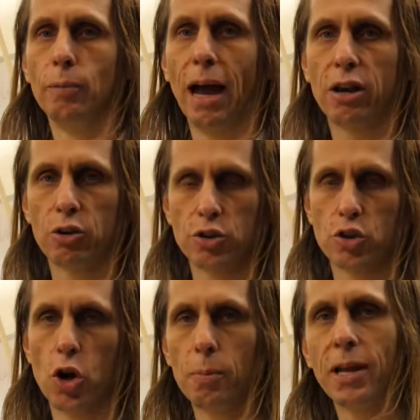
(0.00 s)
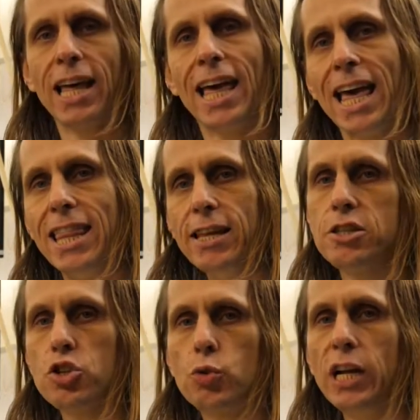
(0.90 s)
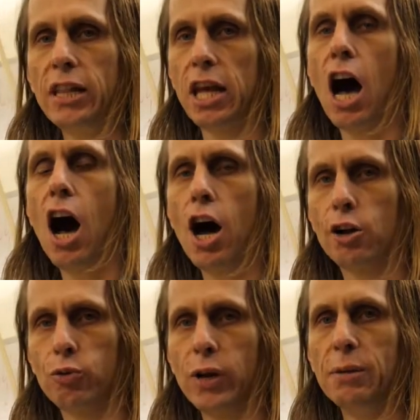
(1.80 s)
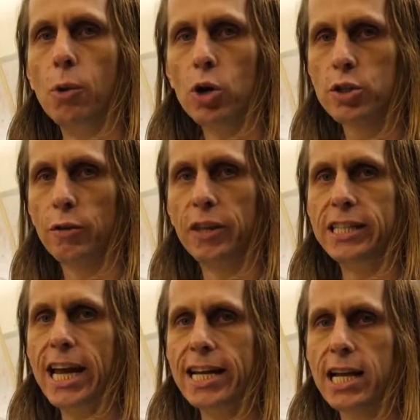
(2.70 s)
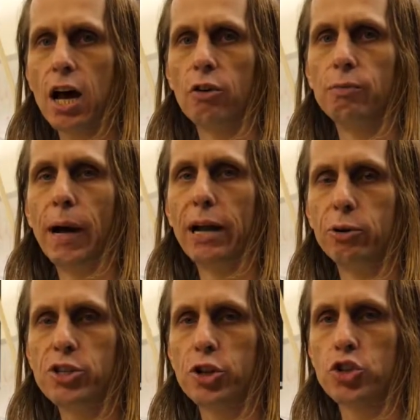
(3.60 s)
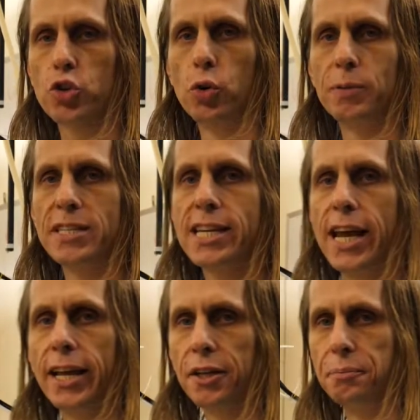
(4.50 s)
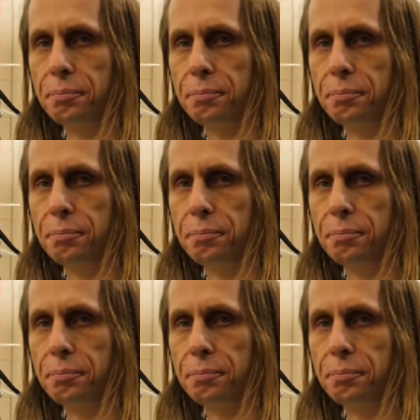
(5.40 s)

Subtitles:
microscope. This is really the heart of where most of the data of my research group is taken.